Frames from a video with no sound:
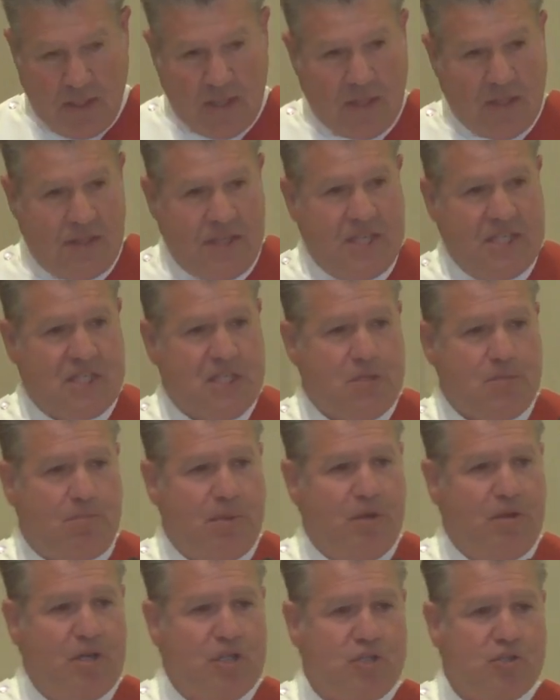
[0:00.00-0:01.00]
These
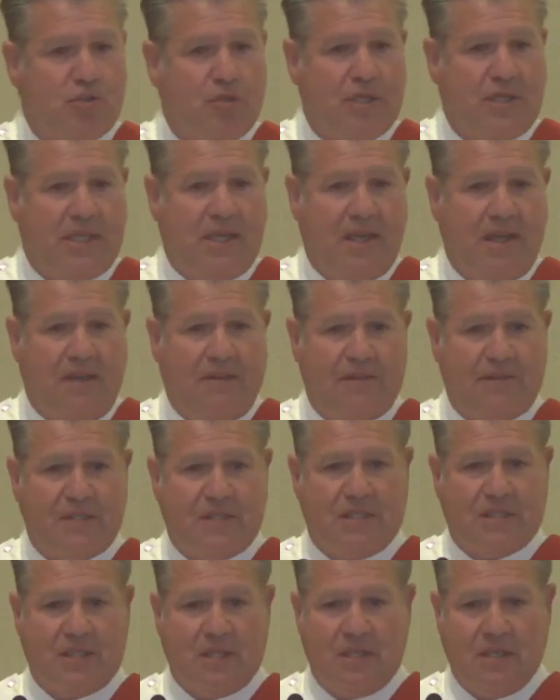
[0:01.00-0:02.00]
spiritual
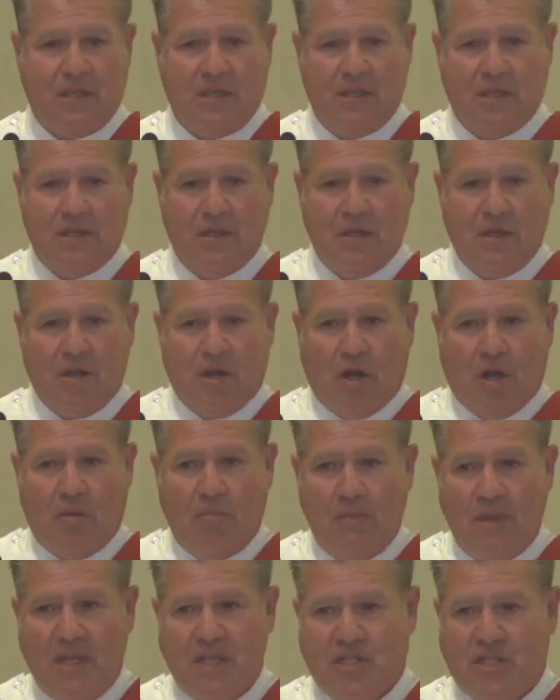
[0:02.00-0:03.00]
gifts are
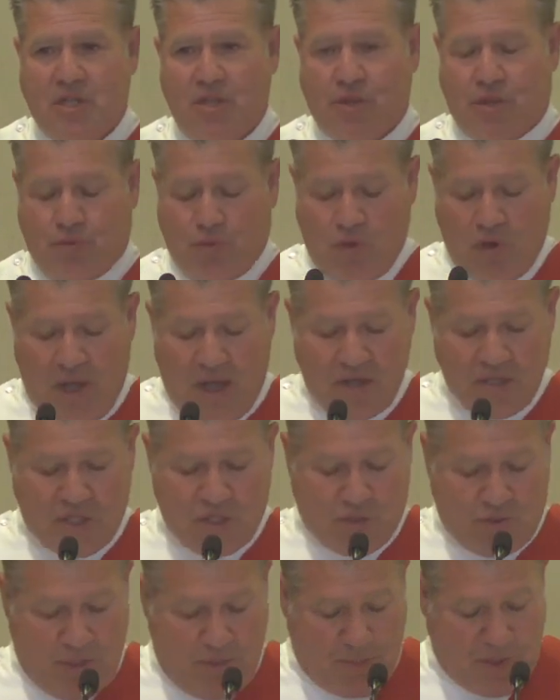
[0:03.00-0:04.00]
mentioned throughout
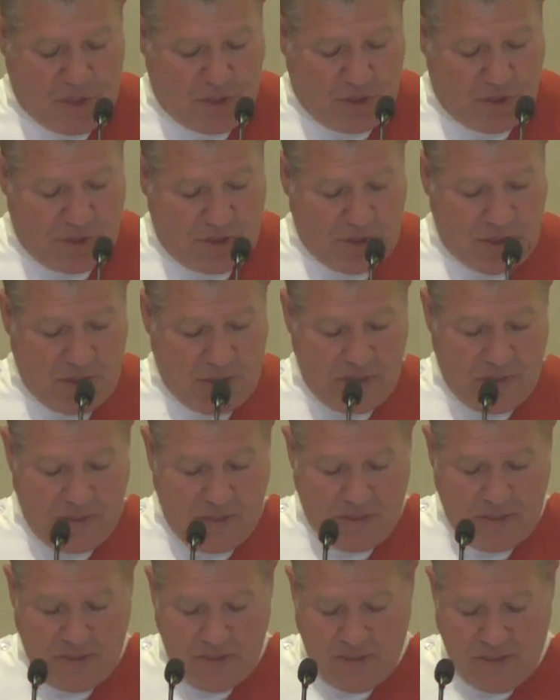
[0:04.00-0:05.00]
Scripture
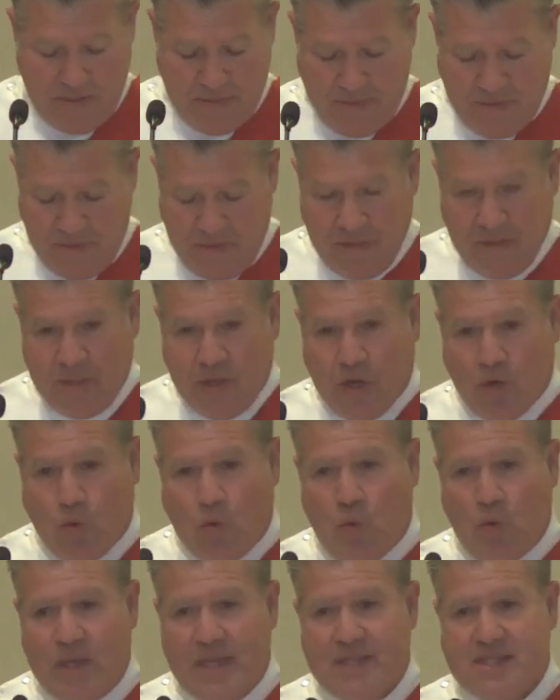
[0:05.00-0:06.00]
their
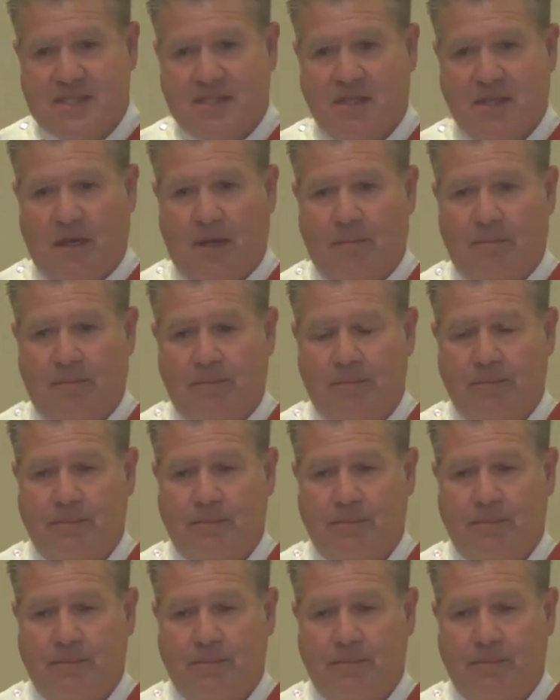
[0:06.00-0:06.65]
wisdom,